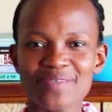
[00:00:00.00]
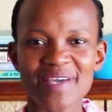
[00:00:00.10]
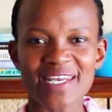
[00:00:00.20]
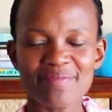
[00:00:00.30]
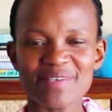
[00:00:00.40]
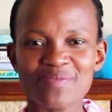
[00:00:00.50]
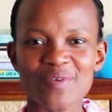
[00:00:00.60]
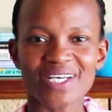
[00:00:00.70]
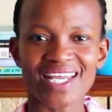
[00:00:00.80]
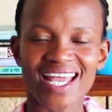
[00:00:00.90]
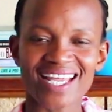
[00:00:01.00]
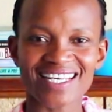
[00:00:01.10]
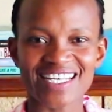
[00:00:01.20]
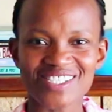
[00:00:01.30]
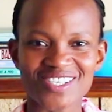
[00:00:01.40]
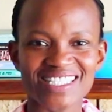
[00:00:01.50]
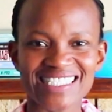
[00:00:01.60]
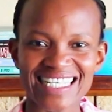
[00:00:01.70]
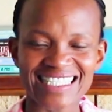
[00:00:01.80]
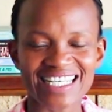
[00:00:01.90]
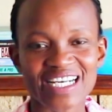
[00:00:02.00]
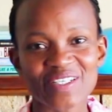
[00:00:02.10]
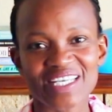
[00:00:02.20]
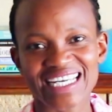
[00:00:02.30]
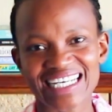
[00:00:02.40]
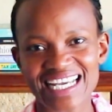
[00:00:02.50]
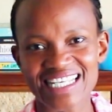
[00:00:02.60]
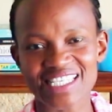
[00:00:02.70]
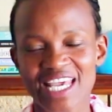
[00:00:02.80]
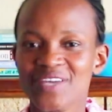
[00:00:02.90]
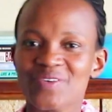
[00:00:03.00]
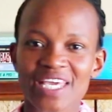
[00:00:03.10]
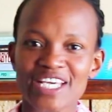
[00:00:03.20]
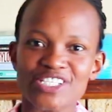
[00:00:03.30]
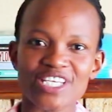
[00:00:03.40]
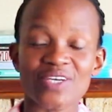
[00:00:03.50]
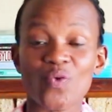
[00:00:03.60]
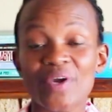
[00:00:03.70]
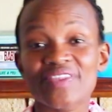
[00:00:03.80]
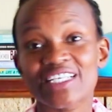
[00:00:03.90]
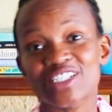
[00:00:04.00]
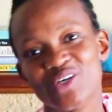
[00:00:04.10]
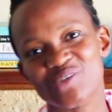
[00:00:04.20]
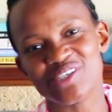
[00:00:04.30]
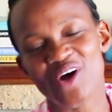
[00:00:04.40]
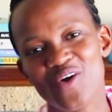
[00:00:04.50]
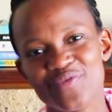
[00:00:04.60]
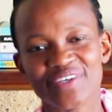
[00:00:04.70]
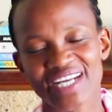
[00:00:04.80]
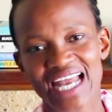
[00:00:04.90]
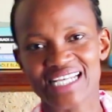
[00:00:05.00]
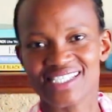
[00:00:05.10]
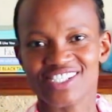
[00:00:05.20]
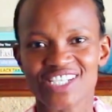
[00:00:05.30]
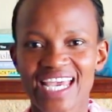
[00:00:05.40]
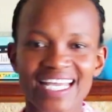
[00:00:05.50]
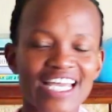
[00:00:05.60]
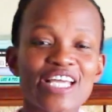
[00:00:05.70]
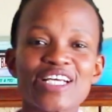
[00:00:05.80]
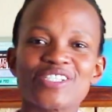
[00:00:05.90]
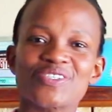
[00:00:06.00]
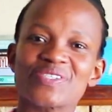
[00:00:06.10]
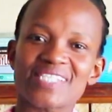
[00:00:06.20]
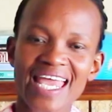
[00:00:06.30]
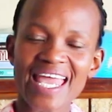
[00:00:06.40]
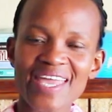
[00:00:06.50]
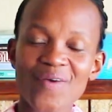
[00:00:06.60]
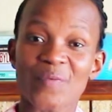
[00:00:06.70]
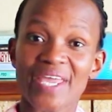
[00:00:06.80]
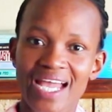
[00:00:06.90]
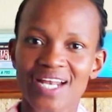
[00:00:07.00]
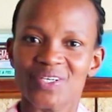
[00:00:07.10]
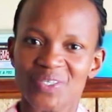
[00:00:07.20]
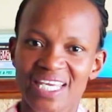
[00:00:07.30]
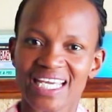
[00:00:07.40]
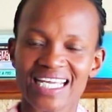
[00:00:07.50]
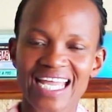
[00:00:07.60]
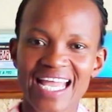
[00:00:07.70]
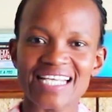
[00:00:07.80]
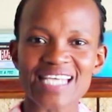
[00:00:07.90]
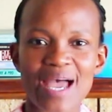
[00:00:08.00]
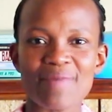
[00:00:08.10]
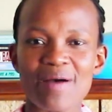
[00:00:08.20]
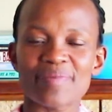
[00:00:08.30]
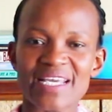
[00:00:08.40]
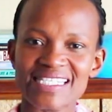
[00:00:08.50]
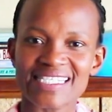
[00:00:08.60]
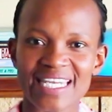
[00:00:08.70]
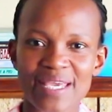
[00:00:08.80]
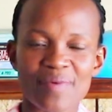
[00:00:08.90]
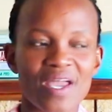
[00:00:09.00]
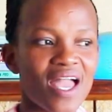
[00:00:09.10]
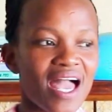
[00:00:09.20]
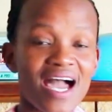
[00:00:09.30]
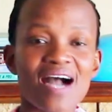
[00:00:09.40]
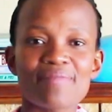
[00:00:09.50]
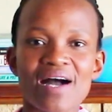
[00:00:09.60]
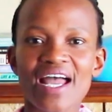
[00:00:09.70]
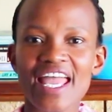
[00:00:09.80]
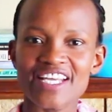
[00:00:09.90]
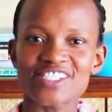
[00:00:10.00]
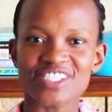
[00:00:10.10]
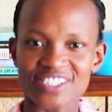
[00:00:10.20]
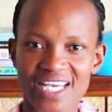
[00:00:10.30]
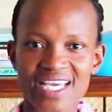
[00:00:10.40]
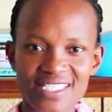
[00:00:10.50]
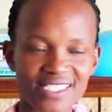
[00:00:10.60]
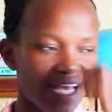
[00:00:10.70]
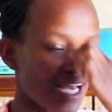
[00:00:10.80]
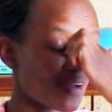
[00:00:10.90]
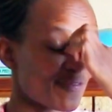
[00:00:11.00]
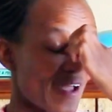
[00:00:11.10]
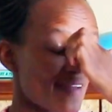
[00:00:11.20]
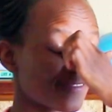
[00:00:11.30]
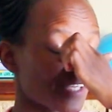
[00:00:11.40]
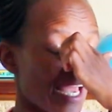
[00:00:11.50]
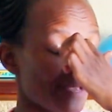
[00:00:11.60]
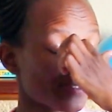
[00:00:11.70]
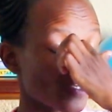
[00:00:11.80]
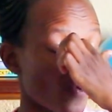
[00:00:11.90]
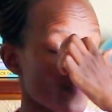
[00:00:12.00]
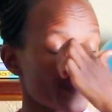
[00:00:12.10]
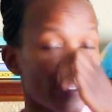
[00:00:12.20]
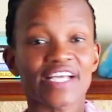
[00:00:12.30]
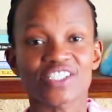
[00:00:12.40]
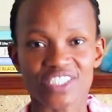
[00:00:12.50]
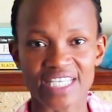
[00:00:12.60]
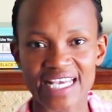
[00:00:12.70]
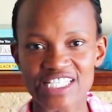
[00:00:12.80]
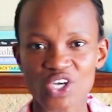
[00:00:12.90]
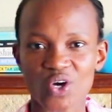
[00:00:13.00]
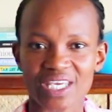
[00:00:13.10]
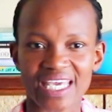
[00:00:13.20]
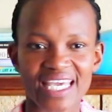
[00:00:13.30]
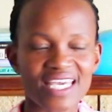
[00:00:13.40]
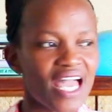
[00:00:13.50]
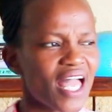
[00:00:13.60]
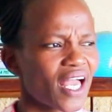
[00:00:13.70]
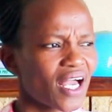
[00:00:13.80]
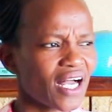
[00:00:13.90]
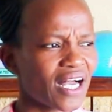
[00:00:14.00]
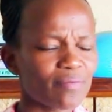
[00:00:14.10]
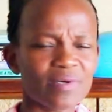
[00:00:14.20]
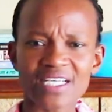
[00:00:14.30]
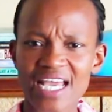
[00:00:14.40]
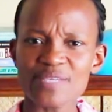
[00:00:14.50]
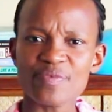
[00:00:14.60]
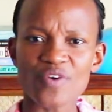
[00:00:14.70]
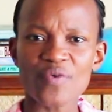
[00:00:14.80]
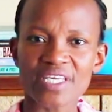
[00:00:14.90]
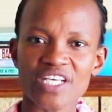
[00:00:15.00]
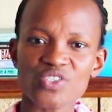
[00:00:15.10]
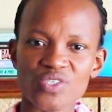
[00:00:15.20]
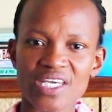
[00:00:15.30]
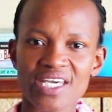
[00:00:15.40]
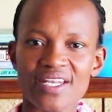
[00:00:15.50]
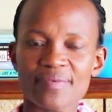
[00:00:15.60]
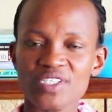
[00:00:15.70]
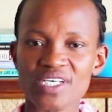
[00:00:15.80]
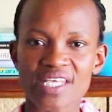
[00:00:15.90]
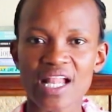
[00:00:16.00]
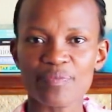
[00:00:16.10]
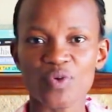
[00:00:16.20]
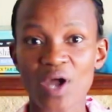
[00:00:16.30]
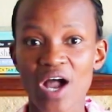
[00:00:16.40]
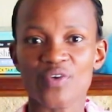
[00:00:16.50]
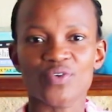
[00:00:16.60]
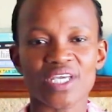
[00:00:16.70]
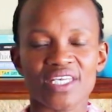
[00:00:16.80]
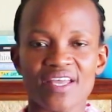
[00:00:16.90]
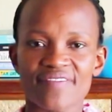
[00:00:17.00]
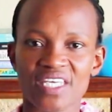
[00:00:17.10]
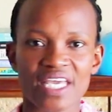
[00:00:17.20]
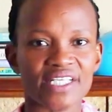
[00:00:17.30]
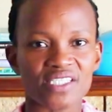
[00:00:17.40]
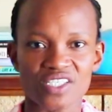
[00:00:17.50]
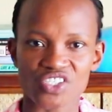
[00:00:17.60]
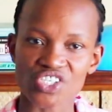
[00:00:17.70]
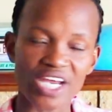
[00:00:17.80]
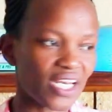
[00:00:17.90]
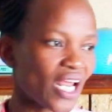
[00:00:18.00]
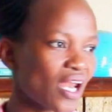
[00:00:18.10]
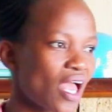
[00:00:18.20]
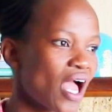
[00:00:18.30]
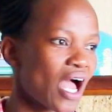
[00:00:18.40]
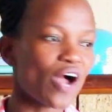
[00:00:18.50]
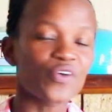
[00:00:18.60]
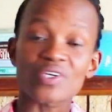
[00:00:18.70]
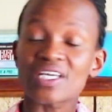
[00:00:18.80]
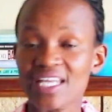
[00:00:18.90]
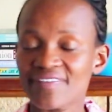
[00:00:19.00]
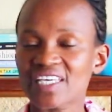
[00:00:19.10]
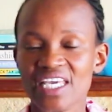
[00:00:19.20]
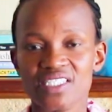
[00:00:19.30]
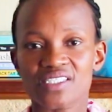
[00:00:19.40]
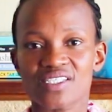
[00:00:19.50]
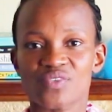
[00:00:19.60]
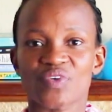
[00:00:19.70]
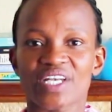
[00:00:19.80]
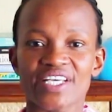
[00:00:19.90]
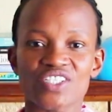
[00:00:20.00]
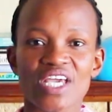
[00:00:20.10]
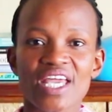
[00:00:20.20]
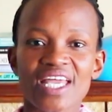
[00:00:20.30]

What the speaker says: My name is Boni. I create content around careers, education with a dose of reality check. Today we are looking at ama payslip, ama engineers, five types of engineers, okay? But guys, before we get to that, let me just help you how you can navigate this channel, how you can navigate this village.